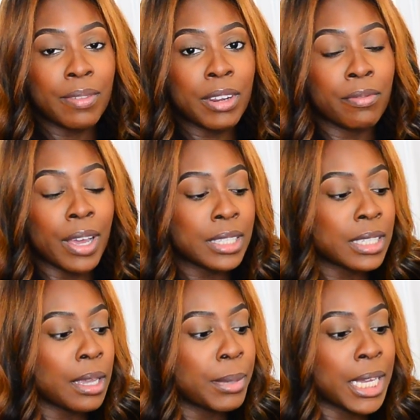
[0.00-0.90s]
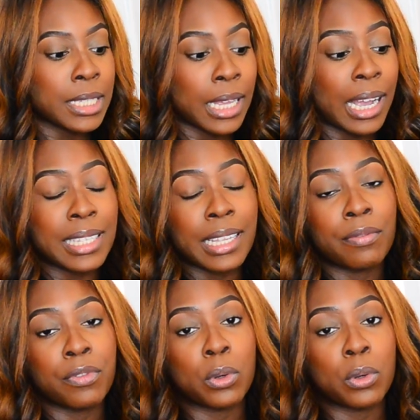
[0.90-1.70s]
even invest in because like I said,